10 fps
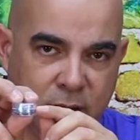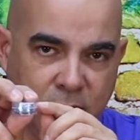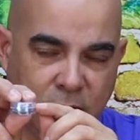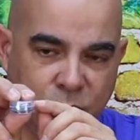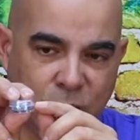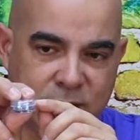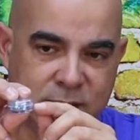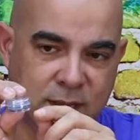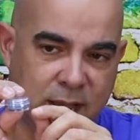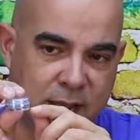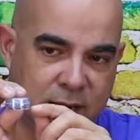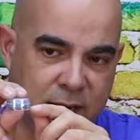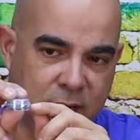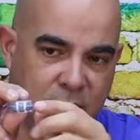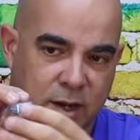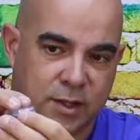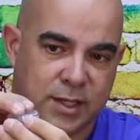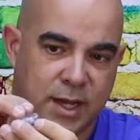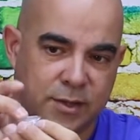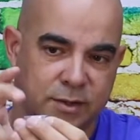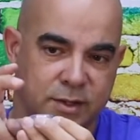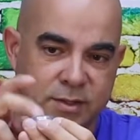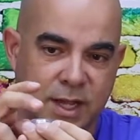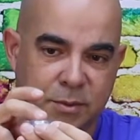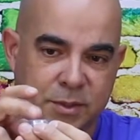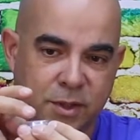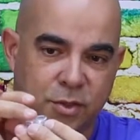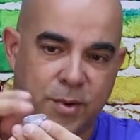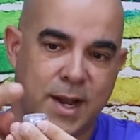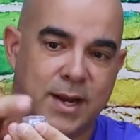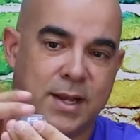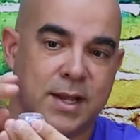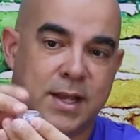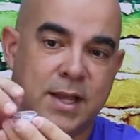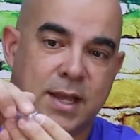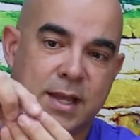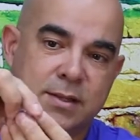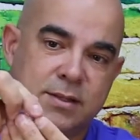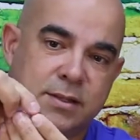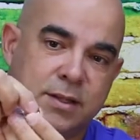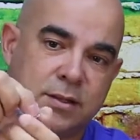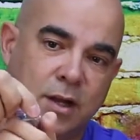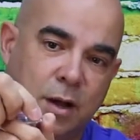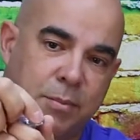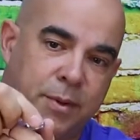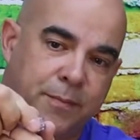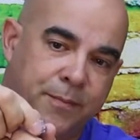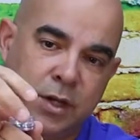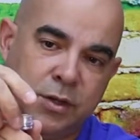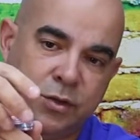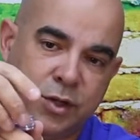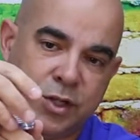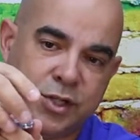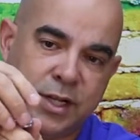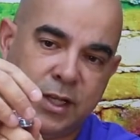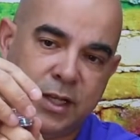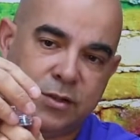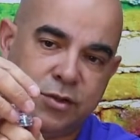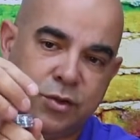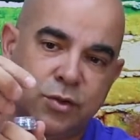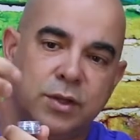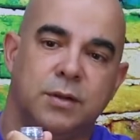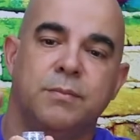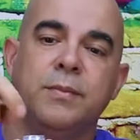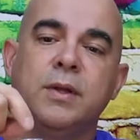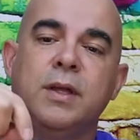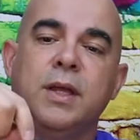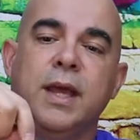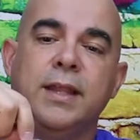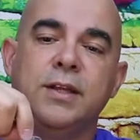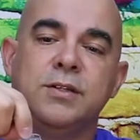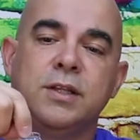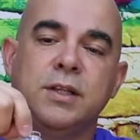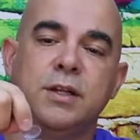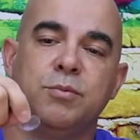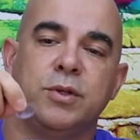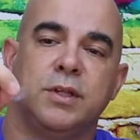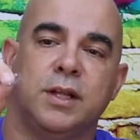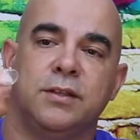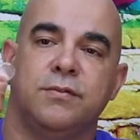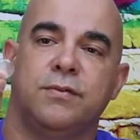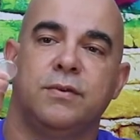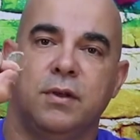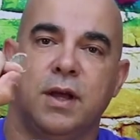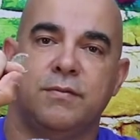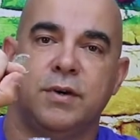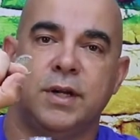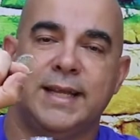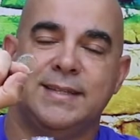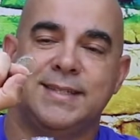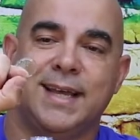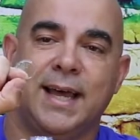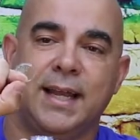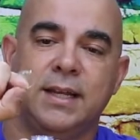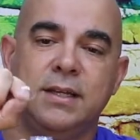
on one side and not on the other. The side with the thread is the top. So you can gently unscrew them, and there's a little protective cover inside.